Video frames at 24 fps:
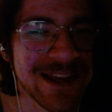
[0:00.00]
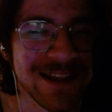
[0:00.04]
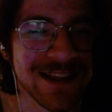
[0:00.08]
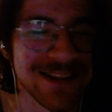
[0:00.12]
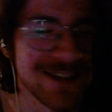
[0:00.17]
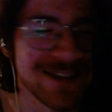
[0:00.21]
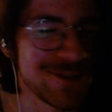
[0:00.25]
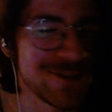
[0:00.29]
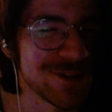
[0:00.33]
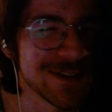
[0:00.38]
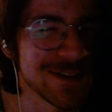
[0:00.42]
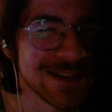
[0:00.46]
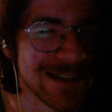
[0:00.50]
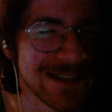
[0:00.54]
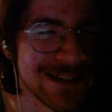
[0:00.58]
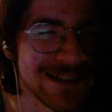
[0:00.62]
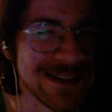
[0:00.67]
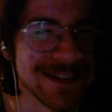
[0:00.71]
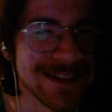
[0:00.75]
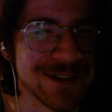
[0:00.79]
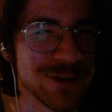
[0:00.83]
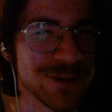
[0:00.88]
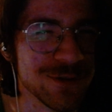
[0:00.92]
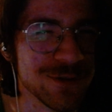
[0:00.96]
just did
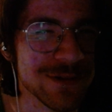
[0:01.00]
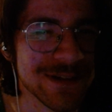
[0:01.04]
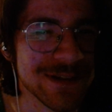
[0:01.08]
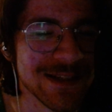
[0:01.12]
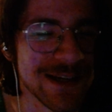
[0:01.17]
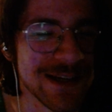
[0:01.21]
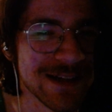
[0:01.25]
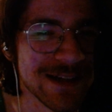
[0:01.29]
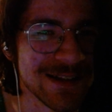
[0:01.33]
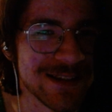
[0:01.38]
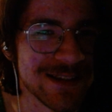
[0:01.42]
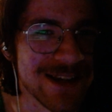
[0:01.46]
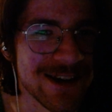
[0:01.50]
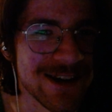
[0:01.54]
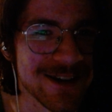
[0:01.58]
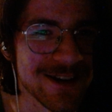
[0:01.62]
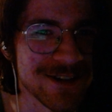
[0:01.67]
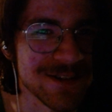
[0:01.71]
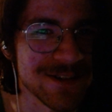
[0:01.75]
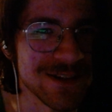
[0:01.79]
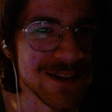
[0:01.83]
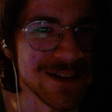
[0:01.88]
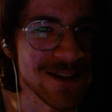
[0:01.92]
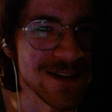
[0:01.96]
a suicide attack
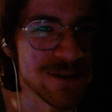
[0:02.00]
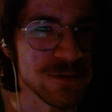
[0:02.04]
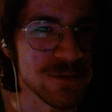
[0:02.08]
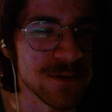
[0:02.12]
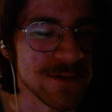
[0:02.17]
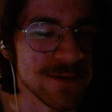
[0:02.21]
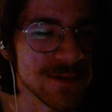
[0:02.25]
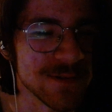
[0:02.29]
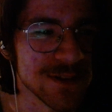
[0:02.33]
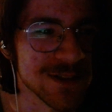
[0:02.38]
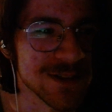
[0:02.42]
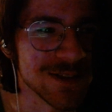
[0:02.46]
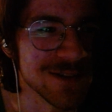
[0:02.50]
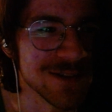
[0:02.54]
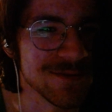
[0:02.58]
on the equivalent